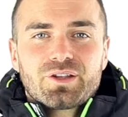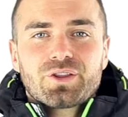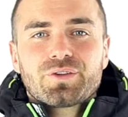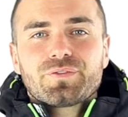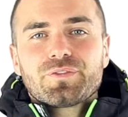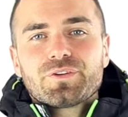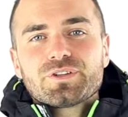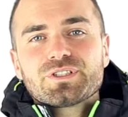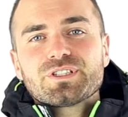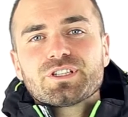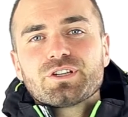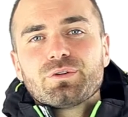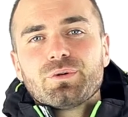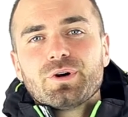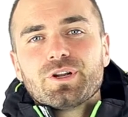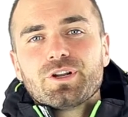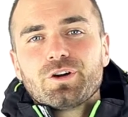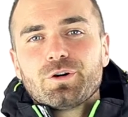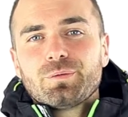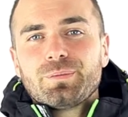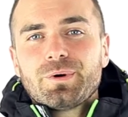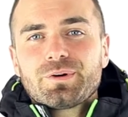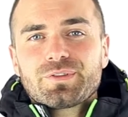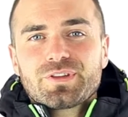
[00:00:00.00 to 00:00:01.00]
Now the first thing you
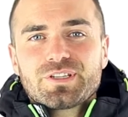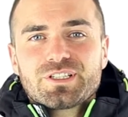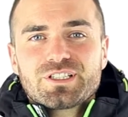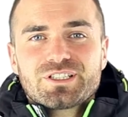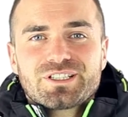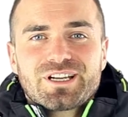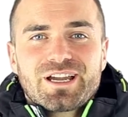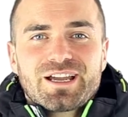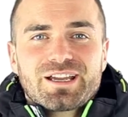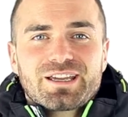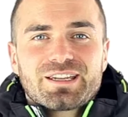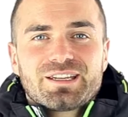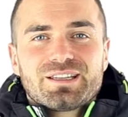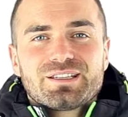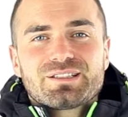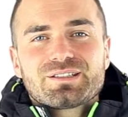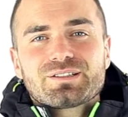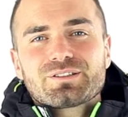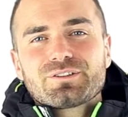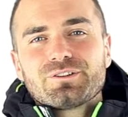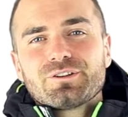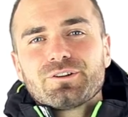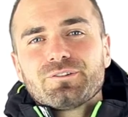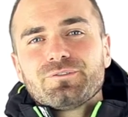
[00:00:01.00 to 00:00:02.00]
want to know about this jacket
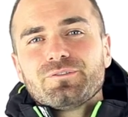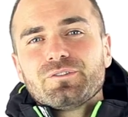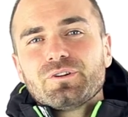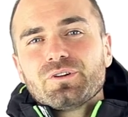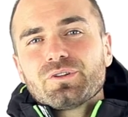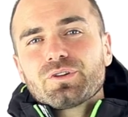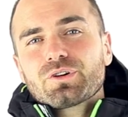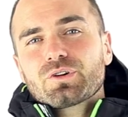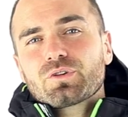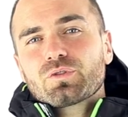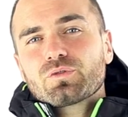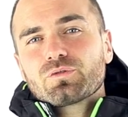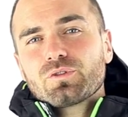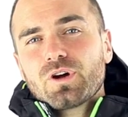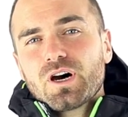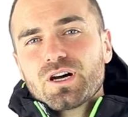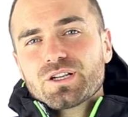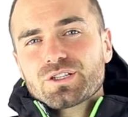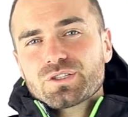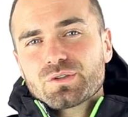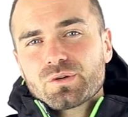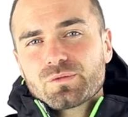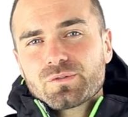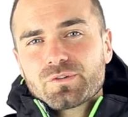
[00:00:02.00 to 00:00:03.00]
is it's going to fall in the
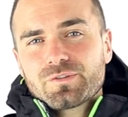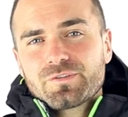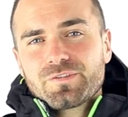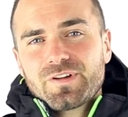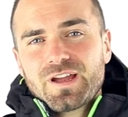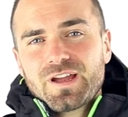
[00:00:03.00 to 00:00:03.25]
crossover